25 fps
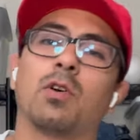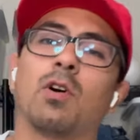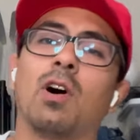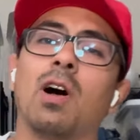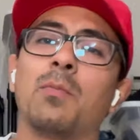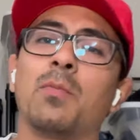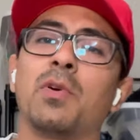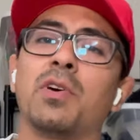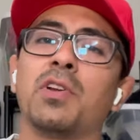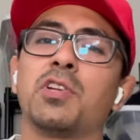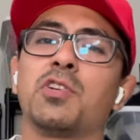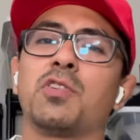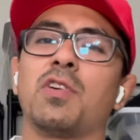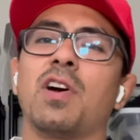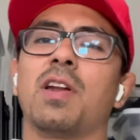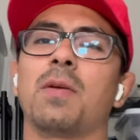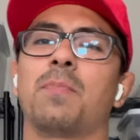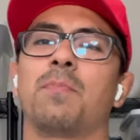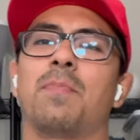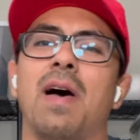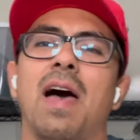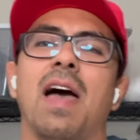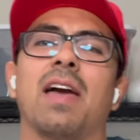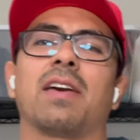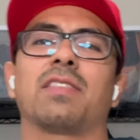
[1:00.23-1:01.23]
I'm going to try to
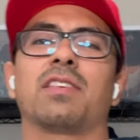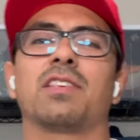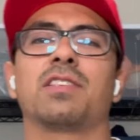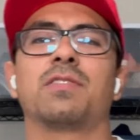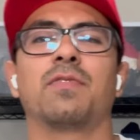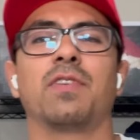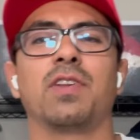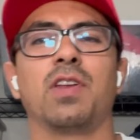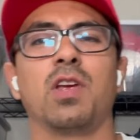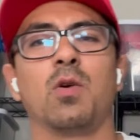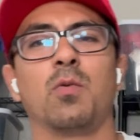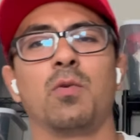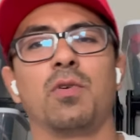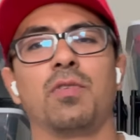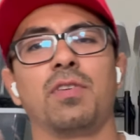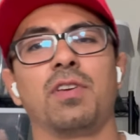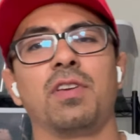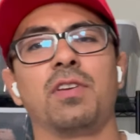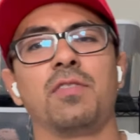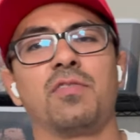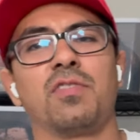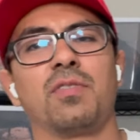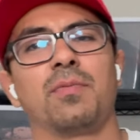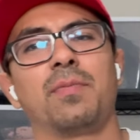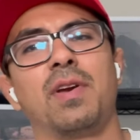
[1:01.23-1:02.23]
pack this video with
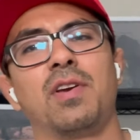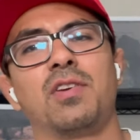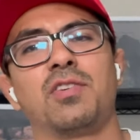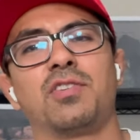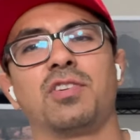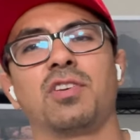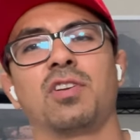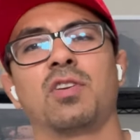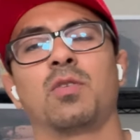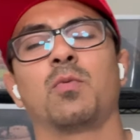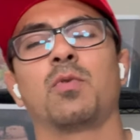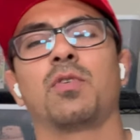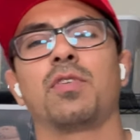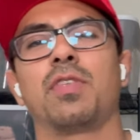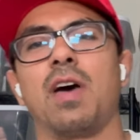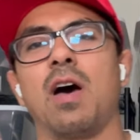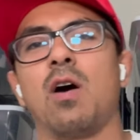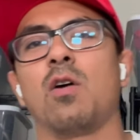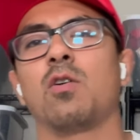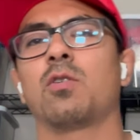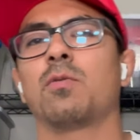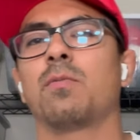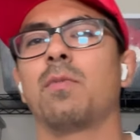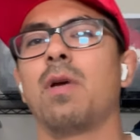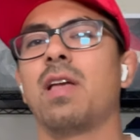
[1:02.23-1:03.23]
information
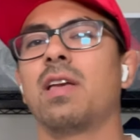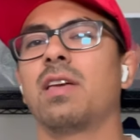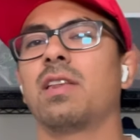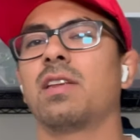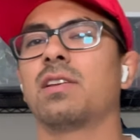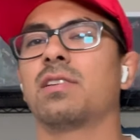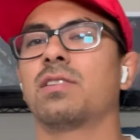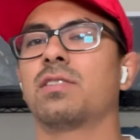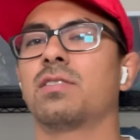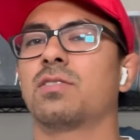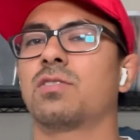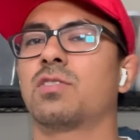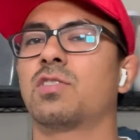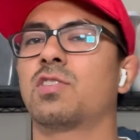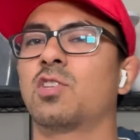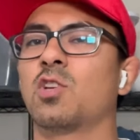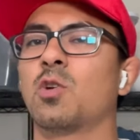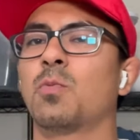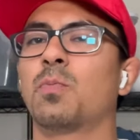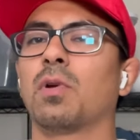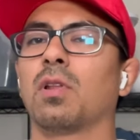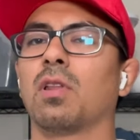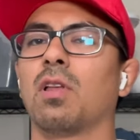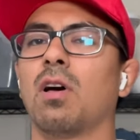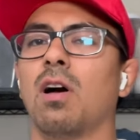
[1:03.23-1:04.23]
without making it
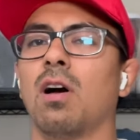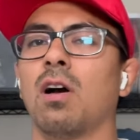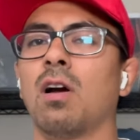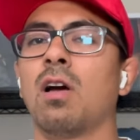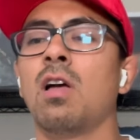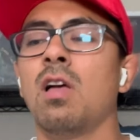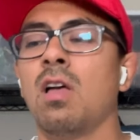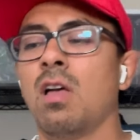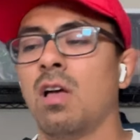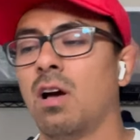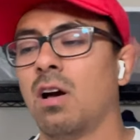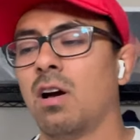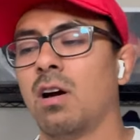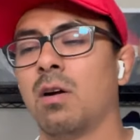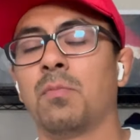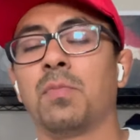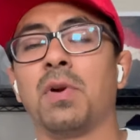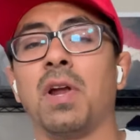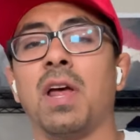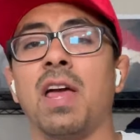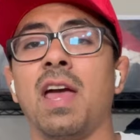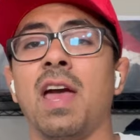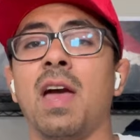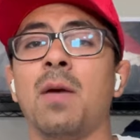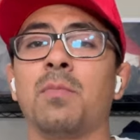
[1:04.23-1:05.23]
super long, but
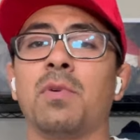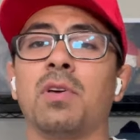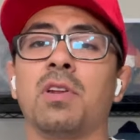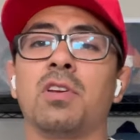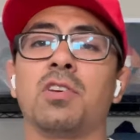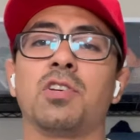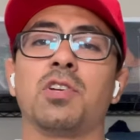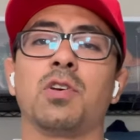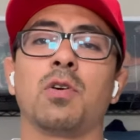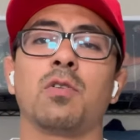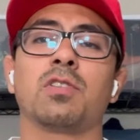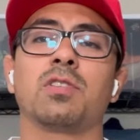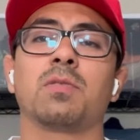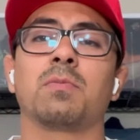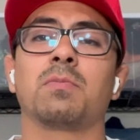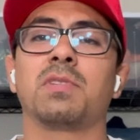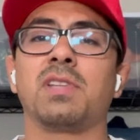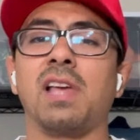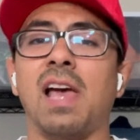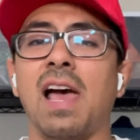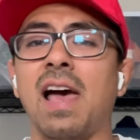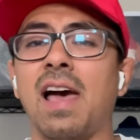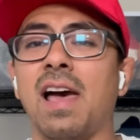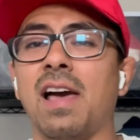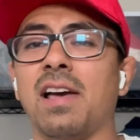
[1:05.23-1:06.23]
I am going to show some
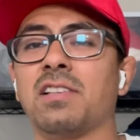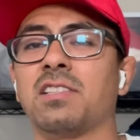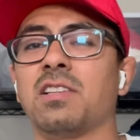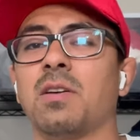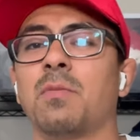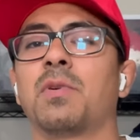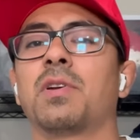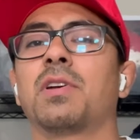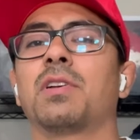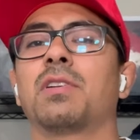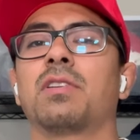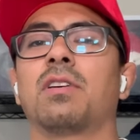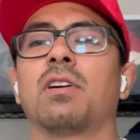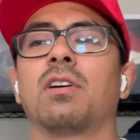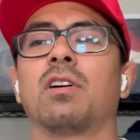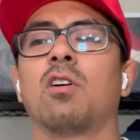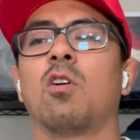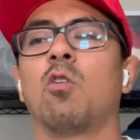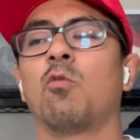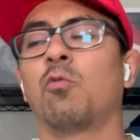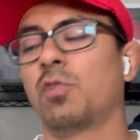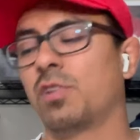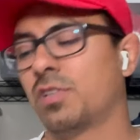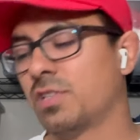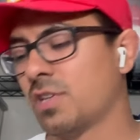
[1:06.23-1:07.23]
tags. I'm going to
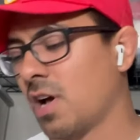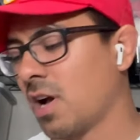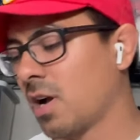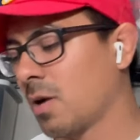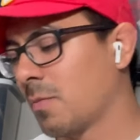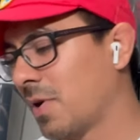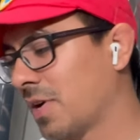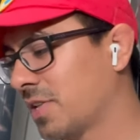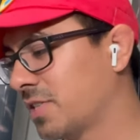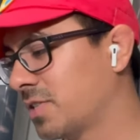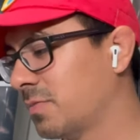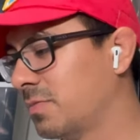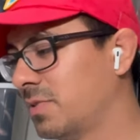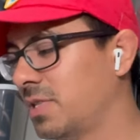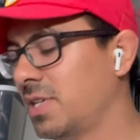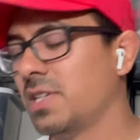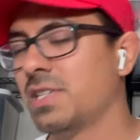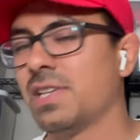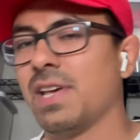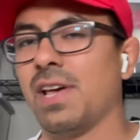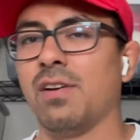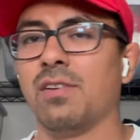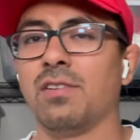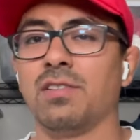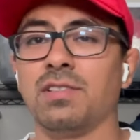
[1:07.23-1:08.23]
hopefully talk about some
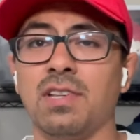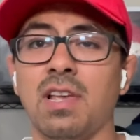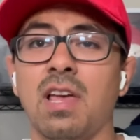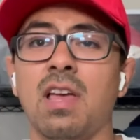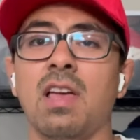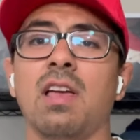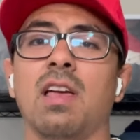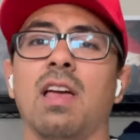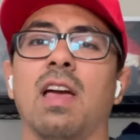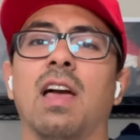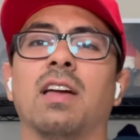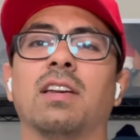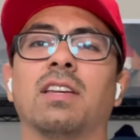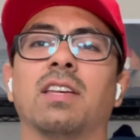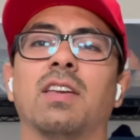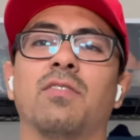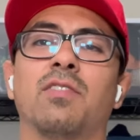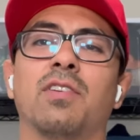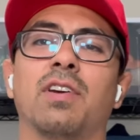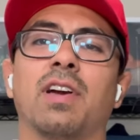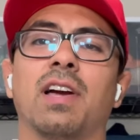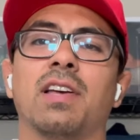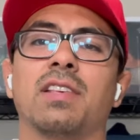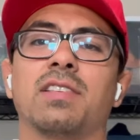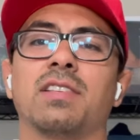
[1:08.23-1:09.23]
details and give
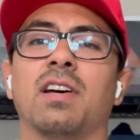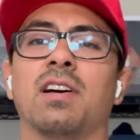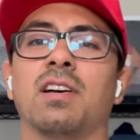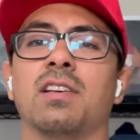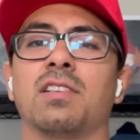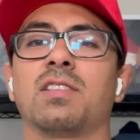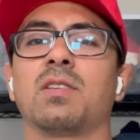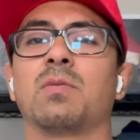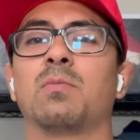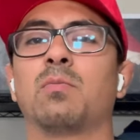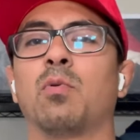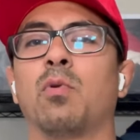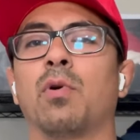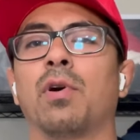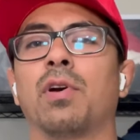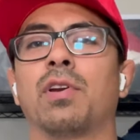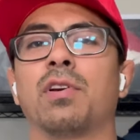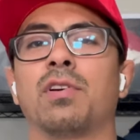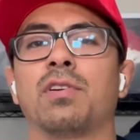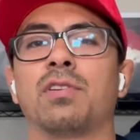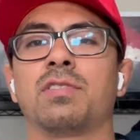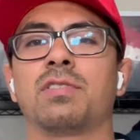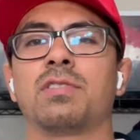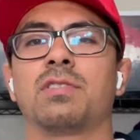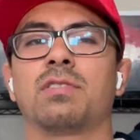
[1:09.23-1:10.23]
you guys some
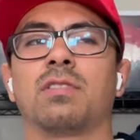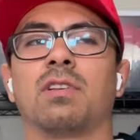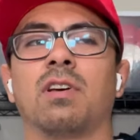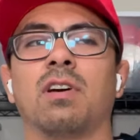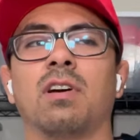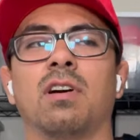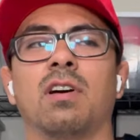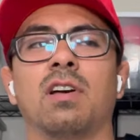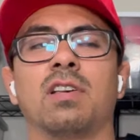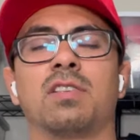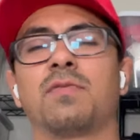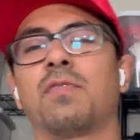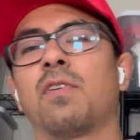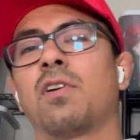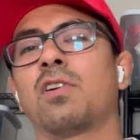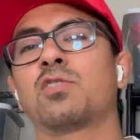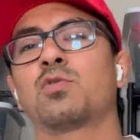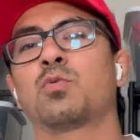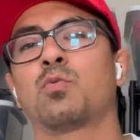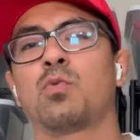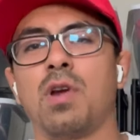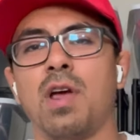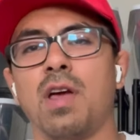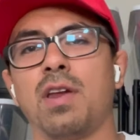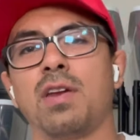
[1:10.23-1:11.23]
pointers as far as
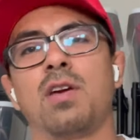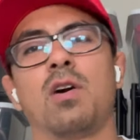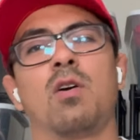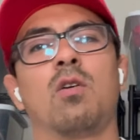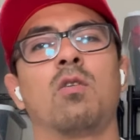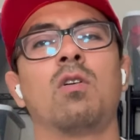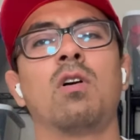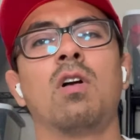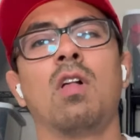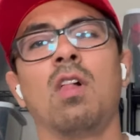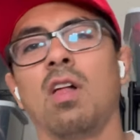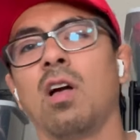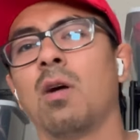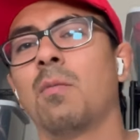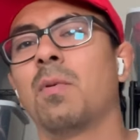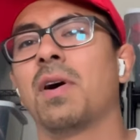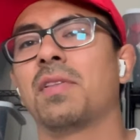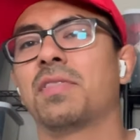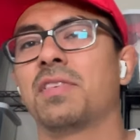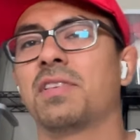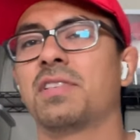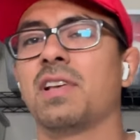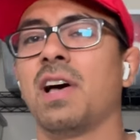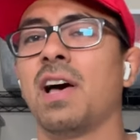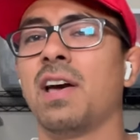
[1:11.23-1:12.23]
what I know
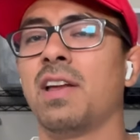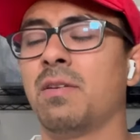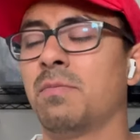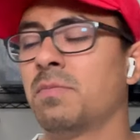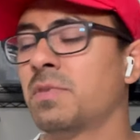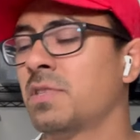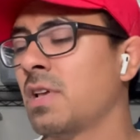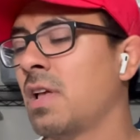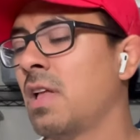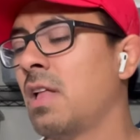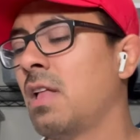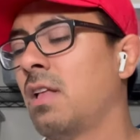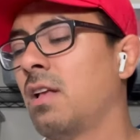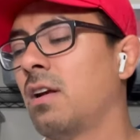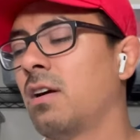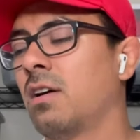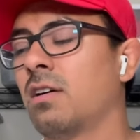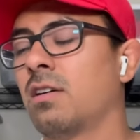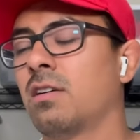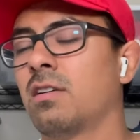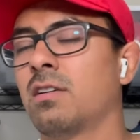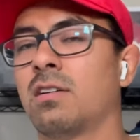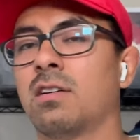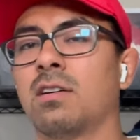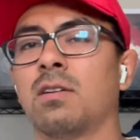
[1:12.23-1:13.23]
about these items.
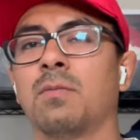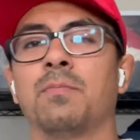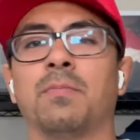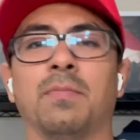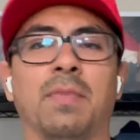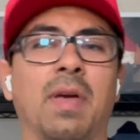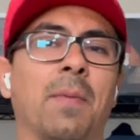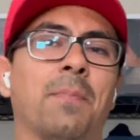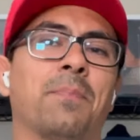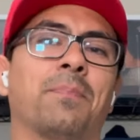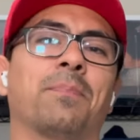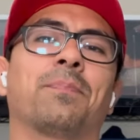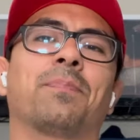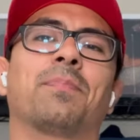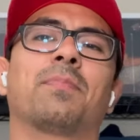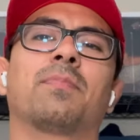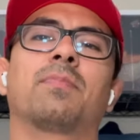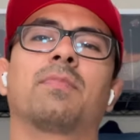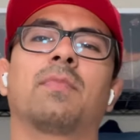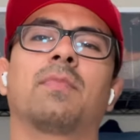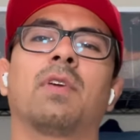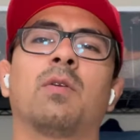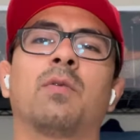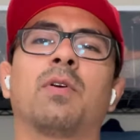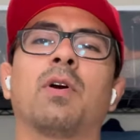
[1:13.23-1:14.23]
Yeah,
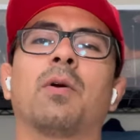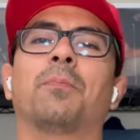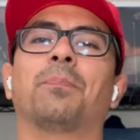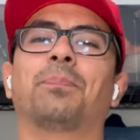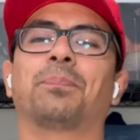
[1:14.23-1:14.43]
here we go.